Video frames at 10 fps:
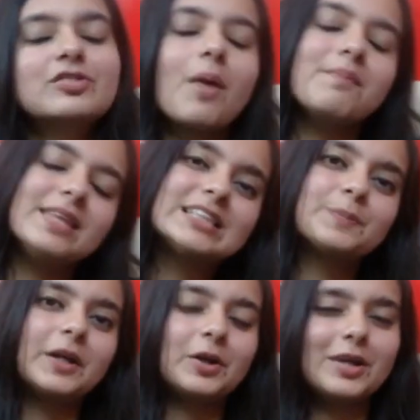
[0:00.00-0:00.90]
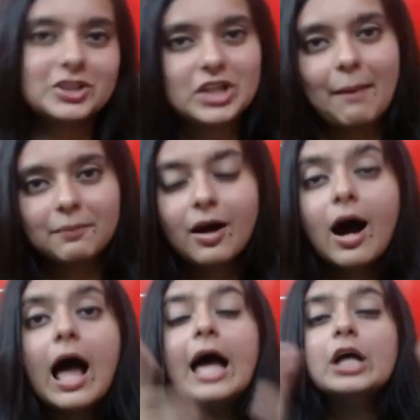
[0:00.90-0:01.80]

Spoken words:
from this particular chapter.